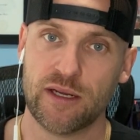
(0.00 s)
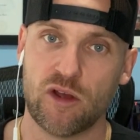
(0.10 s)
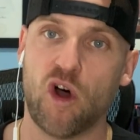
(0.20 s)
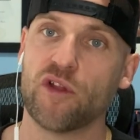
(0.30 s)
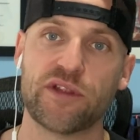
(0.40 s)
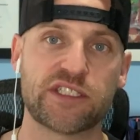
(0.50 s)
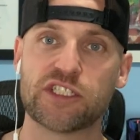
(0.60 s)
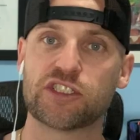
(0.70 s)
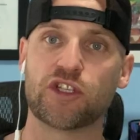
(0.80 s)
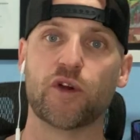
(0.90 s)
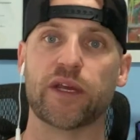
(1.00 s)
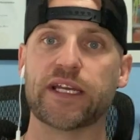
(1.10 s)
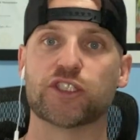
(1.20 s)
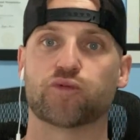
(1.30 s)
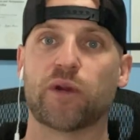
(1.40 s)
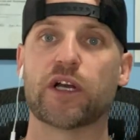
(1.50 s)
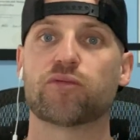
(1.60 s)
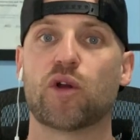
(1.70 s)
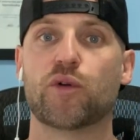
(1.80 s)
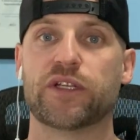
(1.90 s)
All this is doing is
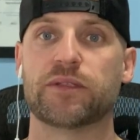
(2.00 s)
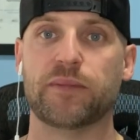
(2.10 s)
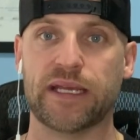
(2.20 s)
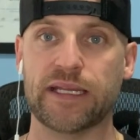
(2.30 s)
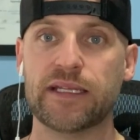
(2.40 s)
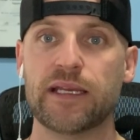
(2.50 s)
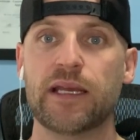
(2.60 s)
railroading me